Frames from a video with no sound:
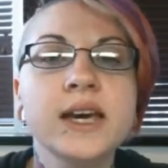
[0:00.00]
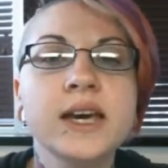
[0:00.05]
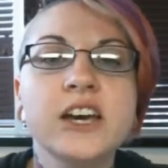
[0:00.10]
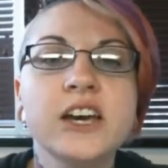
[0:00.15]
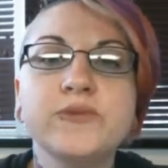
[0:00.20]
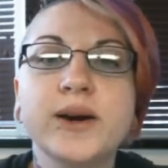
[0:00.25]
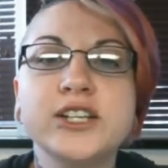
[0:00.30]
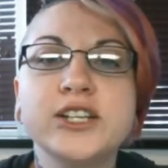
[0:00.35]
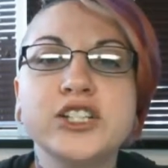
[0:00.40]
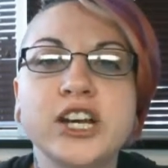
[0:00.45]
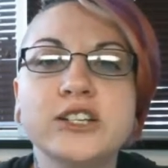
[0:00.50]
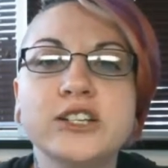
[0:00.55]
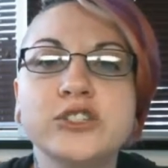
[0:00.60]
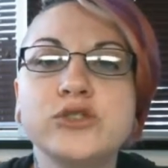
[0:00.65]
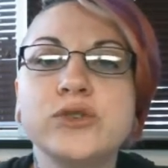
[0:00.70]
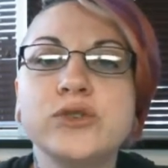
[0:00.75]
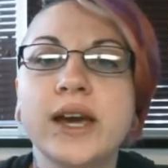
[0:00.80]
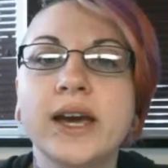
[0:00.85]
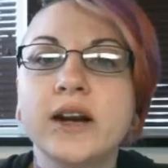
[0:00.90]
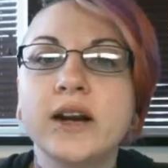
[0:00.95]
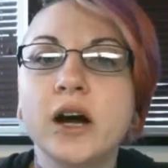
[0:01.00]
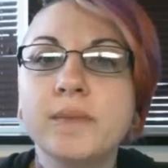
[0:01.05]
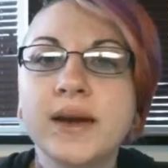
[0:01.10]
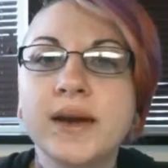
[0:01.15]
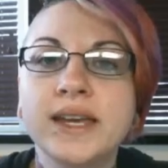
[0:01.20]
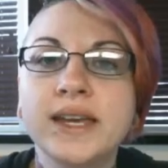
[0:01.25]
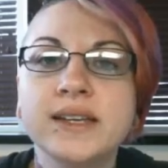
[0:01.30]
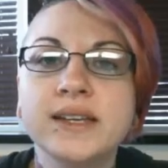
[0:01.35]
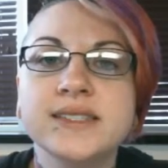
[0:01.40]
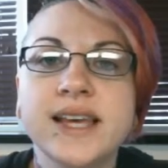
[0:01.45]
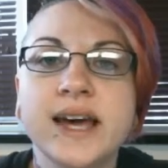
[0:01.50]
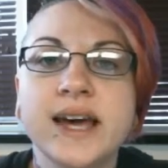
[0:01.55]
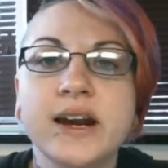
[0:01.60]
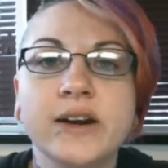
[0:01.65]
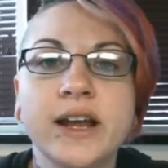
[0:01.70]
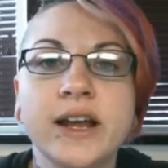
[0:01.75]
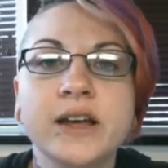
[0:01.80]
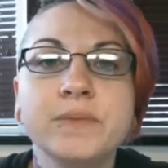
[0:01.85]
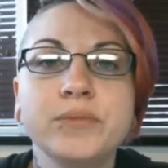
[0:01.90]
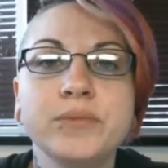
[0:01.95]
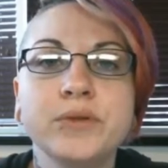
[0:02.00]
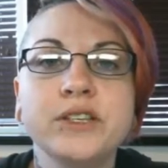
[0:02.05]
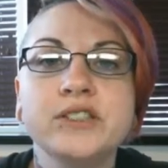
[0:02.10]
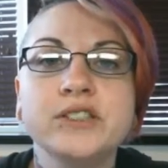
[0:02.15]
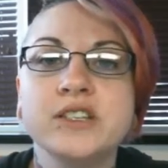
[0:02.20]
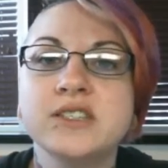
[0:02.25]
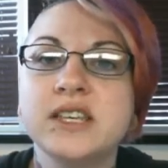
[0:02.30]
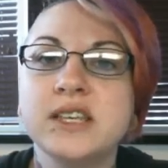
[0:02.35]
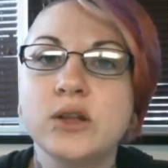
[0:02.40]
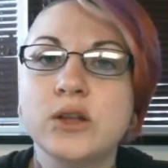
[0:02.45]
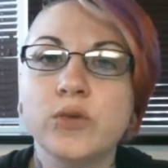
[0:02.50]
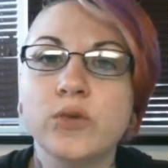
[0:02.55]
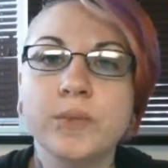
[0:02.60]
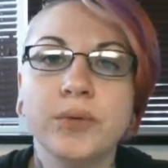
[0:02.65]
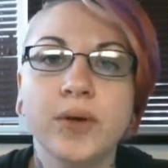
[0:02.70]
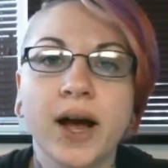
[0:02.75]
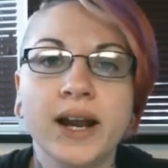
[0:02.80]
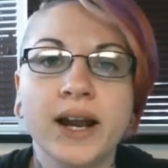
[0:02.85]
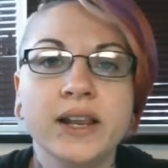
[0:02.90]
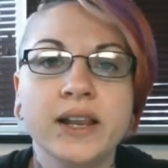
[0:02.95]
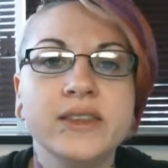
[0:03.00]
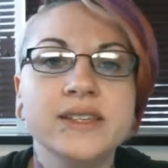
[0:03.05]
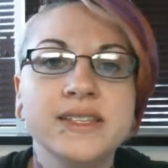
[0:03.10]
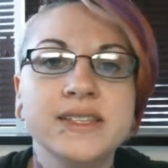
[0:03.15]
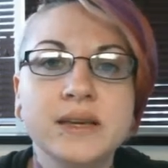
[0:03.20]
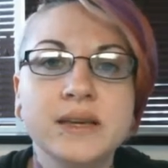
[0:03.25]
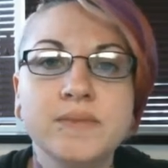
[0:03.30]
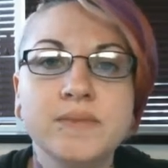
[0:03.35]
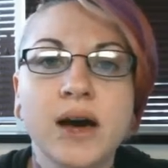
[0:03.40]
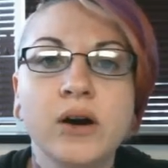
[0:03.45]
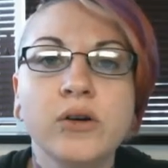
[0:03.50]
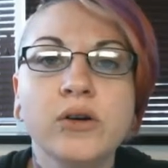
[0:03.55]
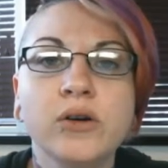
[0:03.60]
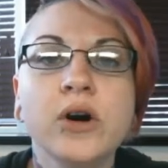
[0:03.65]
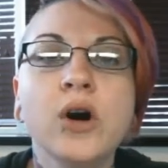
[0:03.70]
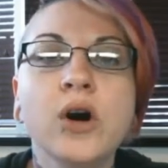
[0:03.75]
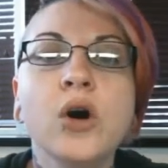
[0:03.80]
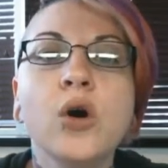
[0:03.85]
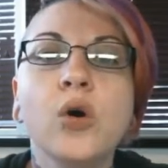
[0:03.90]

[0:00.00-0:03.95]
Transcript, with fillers: If by chance you cannot make it Saturday, please just either reply to this email